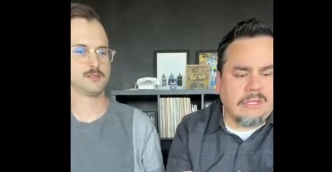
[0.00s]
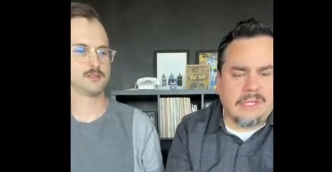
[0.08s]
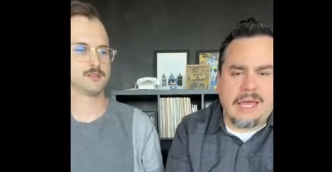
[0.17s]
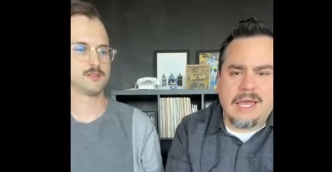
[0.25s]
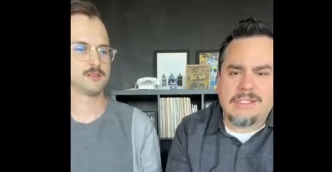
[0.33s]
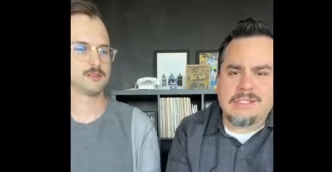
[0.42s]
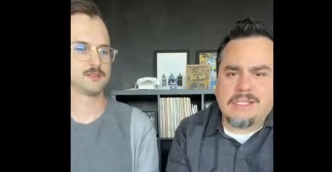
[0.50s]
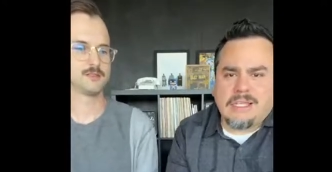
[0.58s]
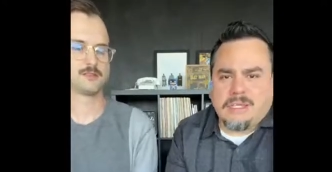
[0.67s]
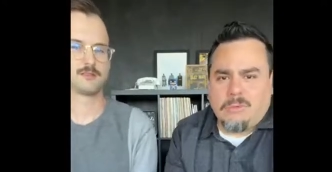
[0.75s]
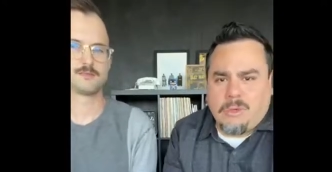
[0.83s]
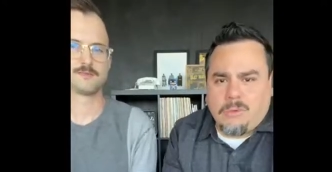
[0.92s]
Speaker 1: last thing
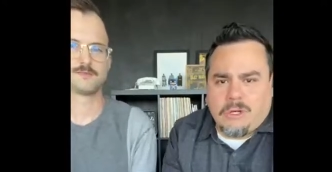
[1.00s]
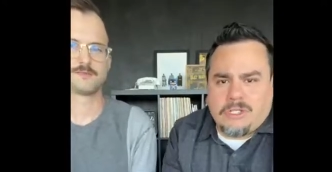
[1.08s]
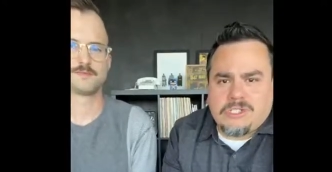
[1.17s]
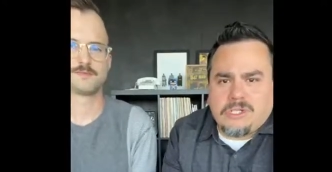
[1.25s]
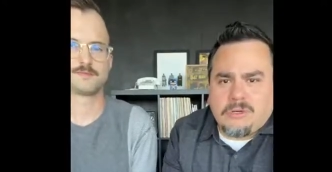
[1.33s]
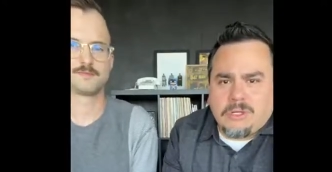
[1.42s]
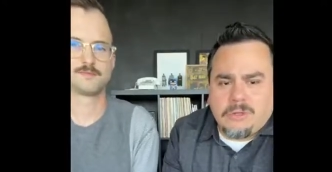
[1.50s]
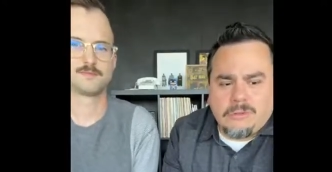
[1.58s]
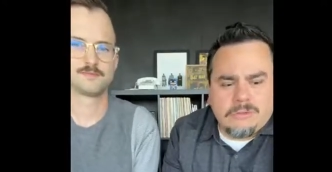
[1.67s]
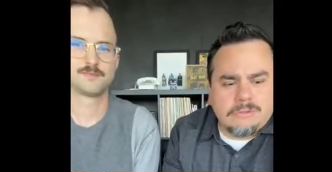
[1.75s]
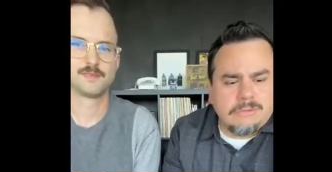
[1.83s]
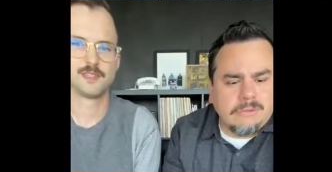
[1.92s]
that
Speaker 2: we want to show you.
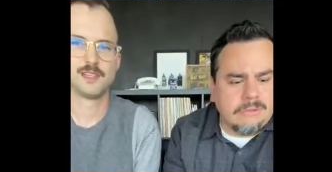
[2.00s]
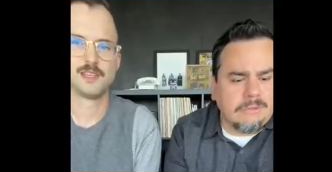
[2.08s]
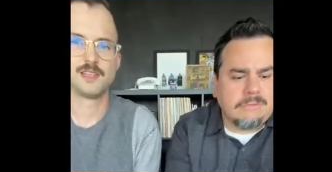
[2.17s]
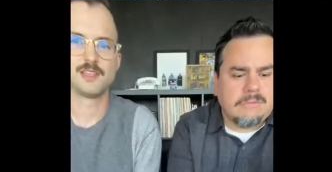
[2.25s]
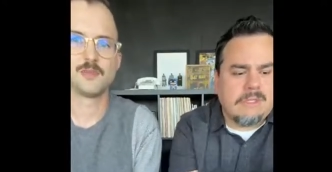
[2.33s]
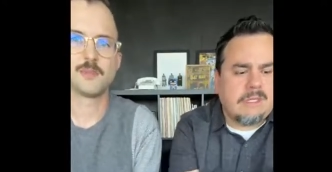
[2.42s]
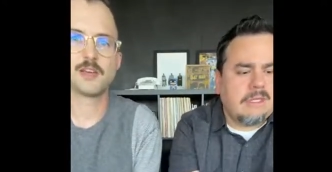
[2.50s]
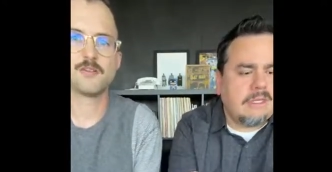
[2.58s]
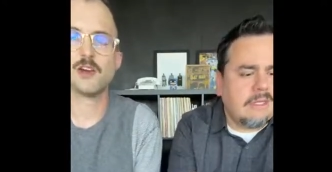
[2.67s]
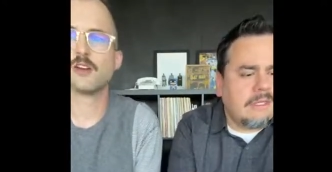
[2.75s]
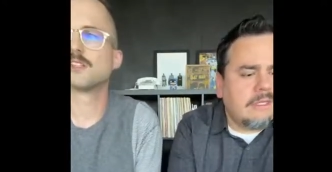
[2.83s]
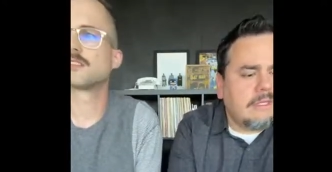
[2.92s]
You may have
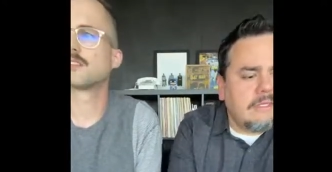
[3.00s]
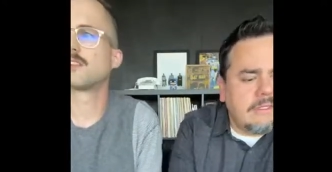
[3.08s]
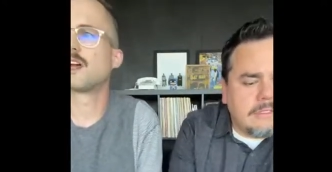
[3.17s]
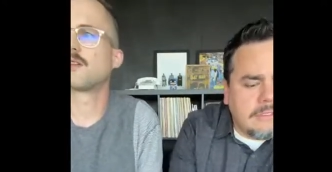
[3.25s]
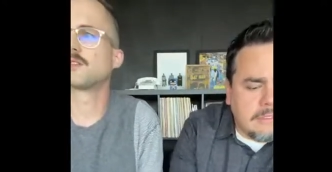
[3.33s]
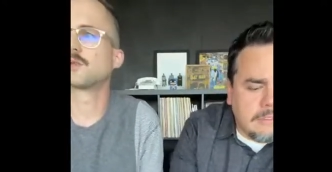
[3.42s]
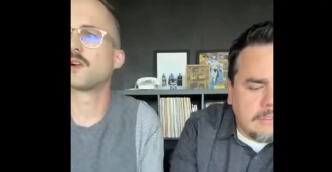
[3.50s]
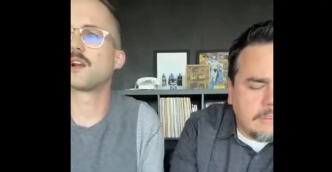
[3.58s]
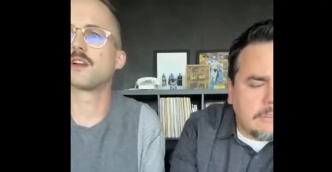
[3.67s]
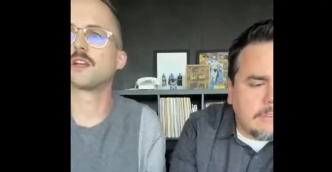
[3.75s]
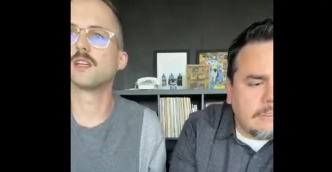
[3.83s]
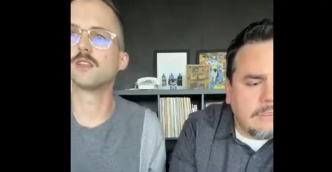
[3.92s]
noticed that I was
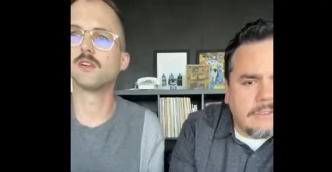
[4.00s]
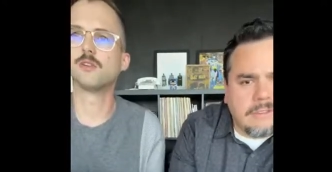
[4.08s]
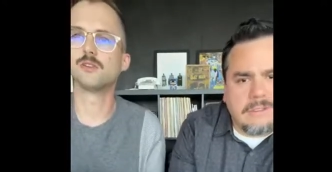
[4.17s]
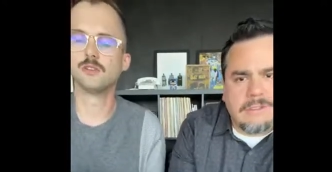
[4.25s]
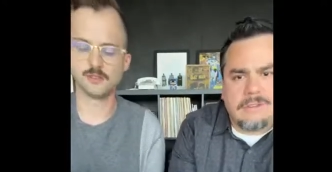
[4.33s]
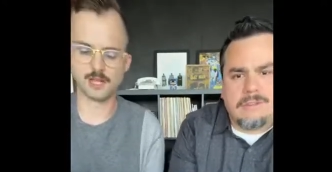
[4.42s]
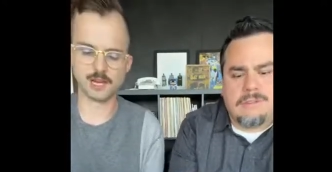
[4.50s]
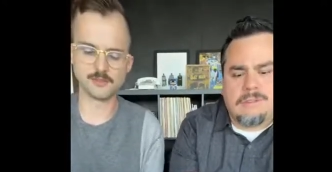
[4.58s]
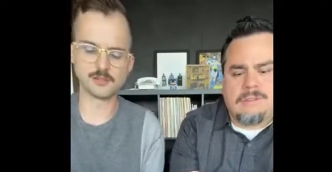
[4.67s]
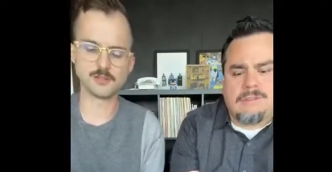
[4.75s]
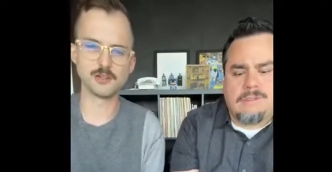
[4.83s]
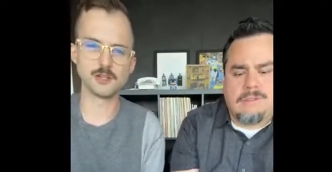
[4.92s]
wearing it the whole live
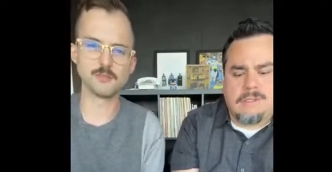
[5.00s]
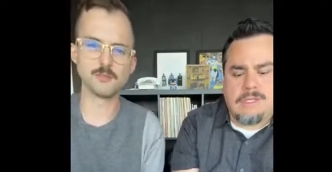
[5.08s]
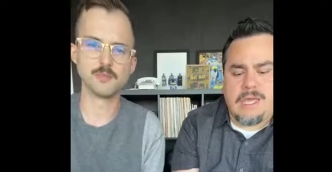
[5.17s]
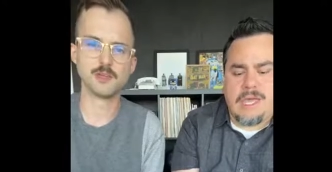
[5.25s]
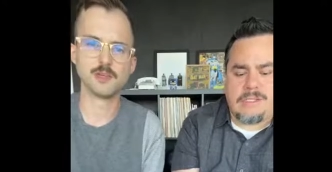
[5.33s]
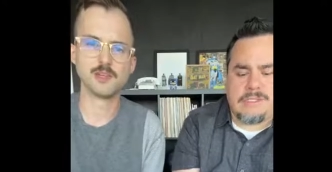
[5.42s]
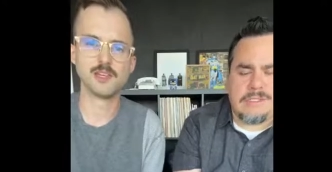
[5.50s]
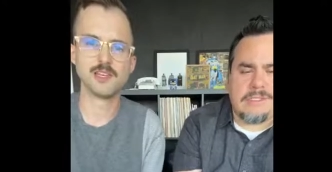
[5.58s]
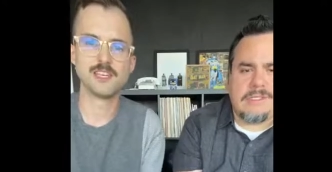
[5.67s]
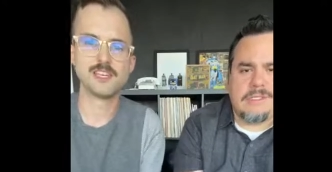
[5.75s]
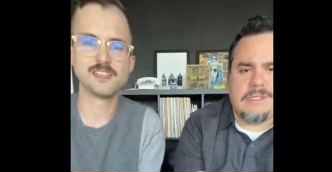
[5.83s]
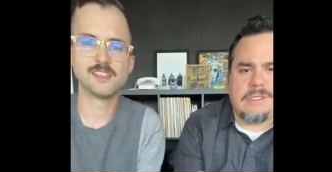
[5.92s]
stream.
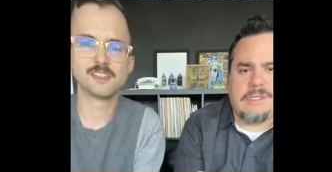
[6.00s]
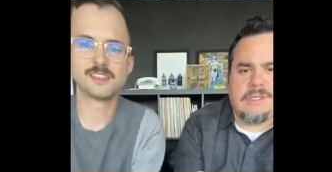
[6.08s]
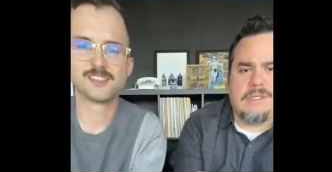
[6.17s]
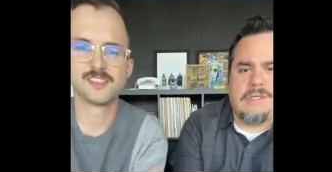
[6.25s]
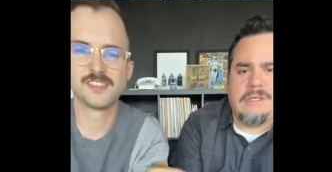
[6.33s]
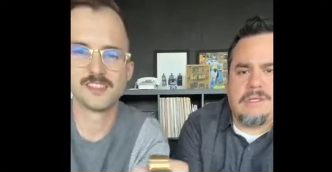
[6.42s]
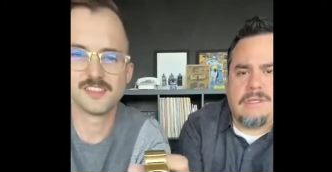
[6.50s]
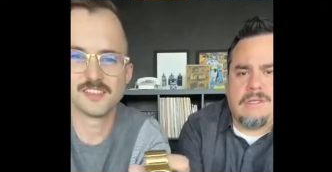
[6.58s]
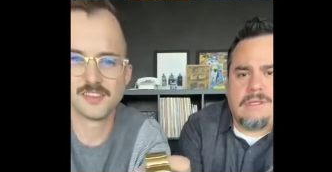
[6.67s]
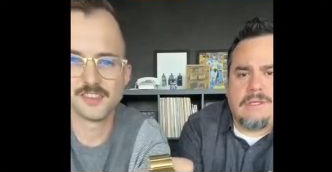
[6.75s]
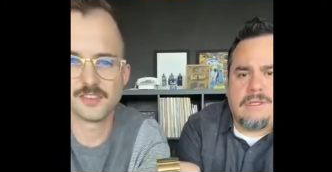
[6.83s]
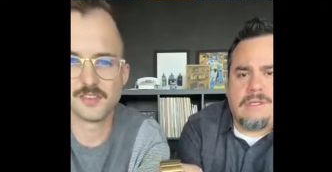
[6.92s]
Yes. Is
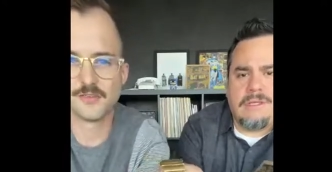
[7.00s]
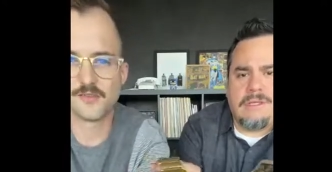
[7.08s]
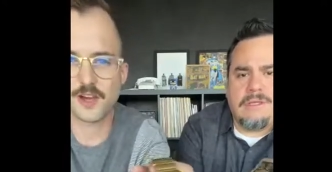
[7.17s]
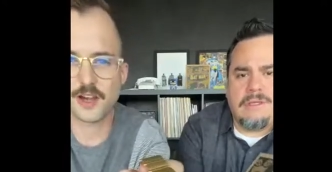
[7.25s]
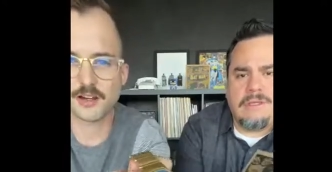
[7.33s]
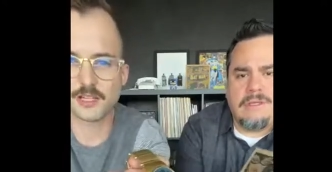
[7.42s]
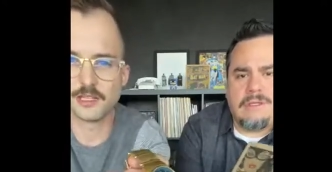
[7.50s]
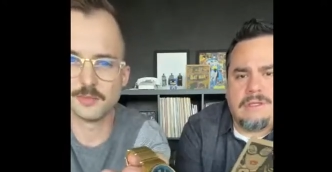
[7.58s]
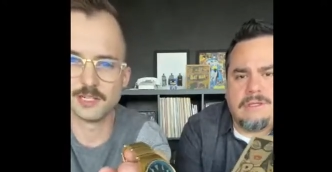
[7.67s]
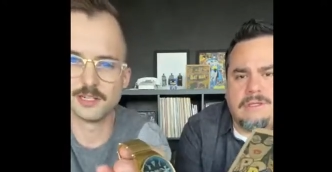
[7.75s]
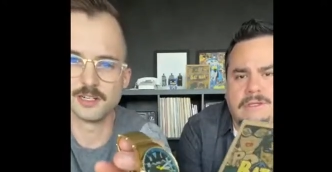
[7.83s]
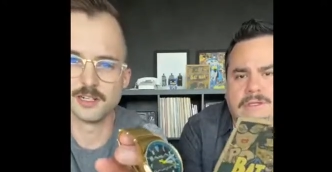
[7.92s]
the very
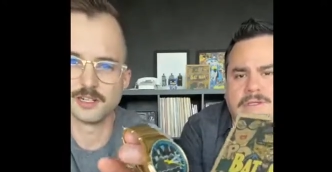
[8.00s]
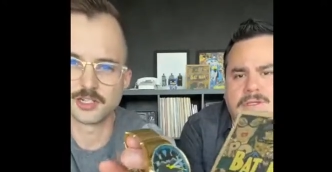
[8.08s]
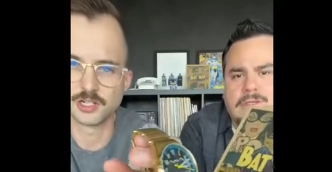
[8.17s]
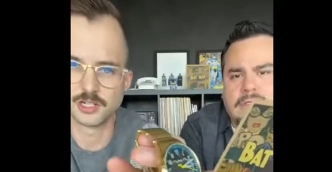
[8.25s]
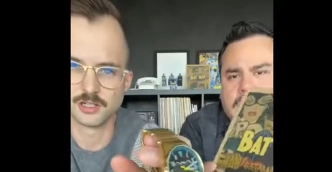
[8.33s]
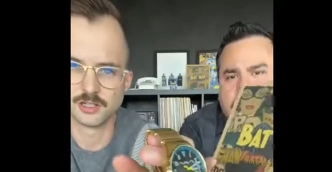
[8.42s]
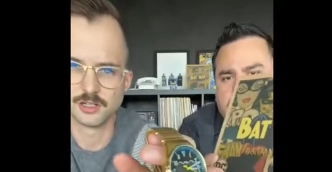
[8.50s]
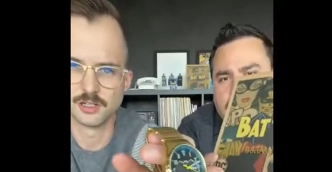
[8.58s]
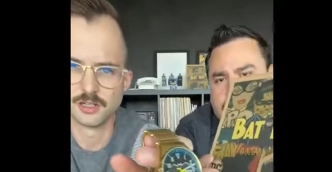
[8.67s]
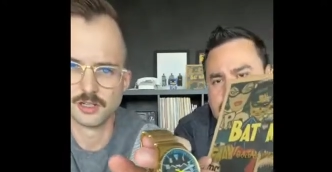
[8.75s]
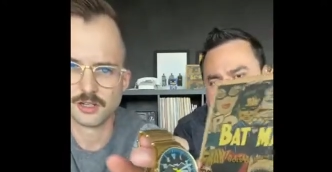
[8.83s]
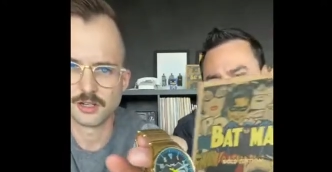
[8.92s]
limited edition
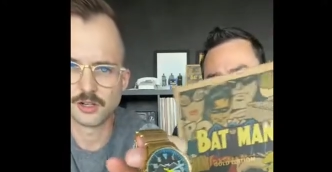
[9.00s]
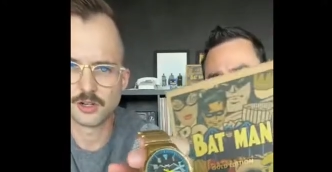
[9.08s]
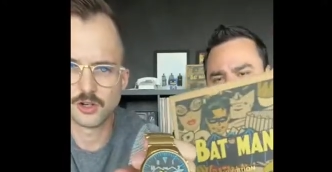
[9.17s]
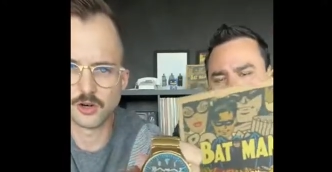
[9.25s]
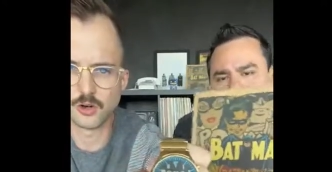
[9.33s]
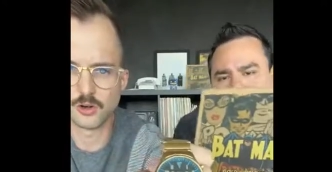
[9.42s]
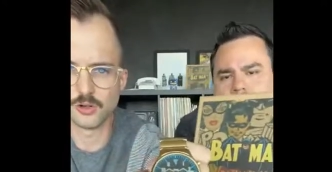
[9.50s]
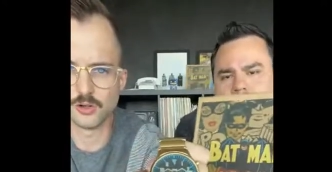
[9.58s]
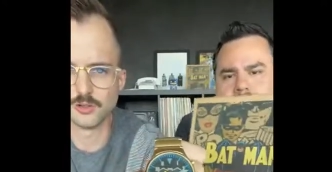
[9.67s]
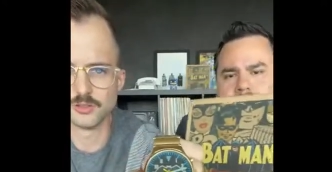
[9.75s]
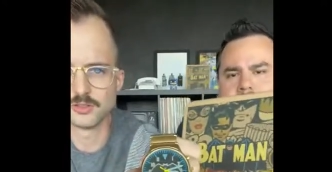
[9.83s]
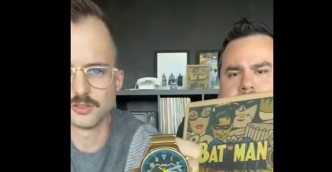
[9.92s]
gold